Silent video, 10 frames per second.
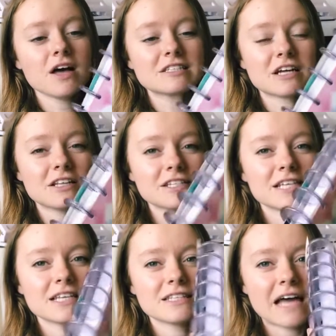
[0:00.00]
It's got these
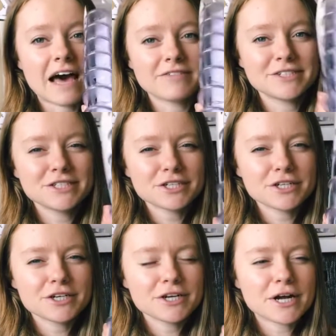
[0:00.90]
like
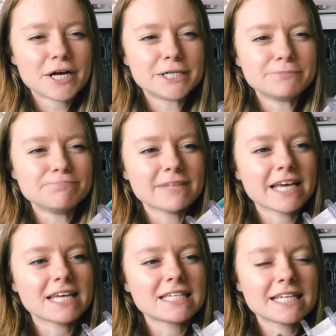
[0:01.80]
lavender
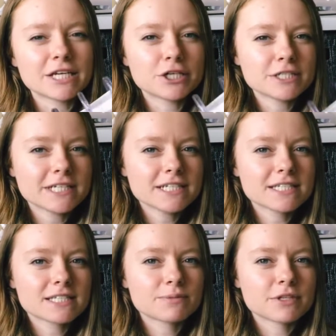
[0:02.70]
like glitter
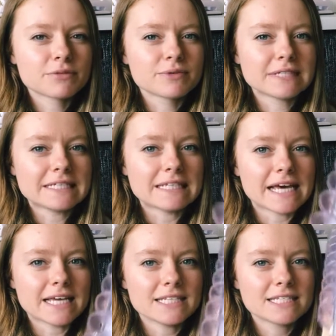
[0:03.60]
discs, but they're really
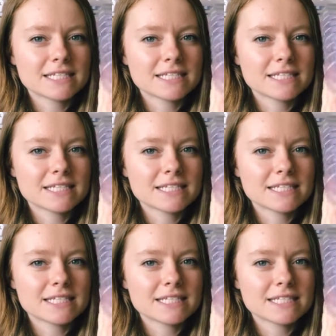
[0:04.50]
light.